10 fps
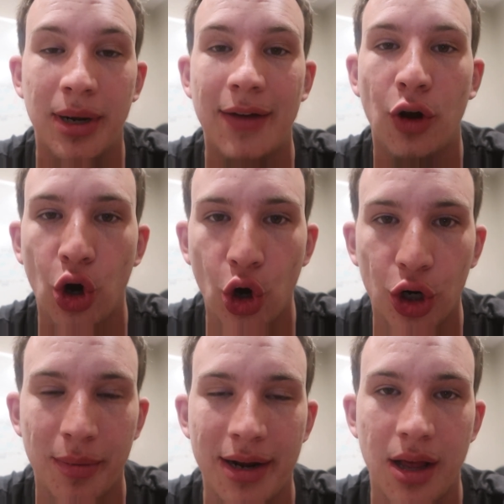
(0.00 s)
but I've
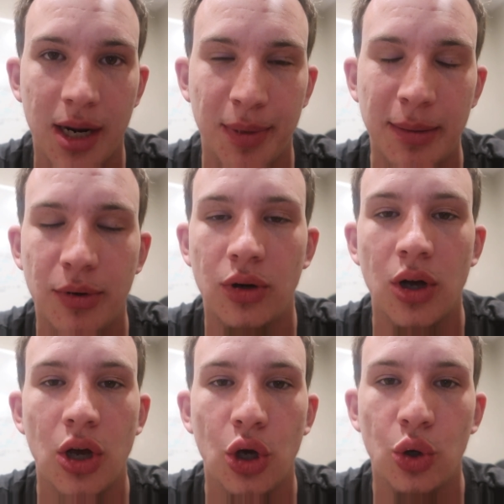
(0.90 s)
heard about a lot of people
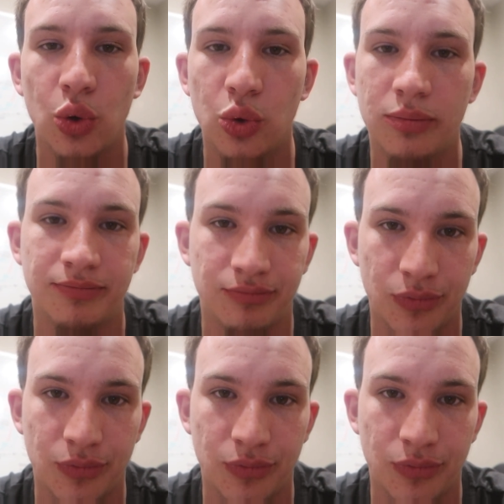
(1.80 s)
who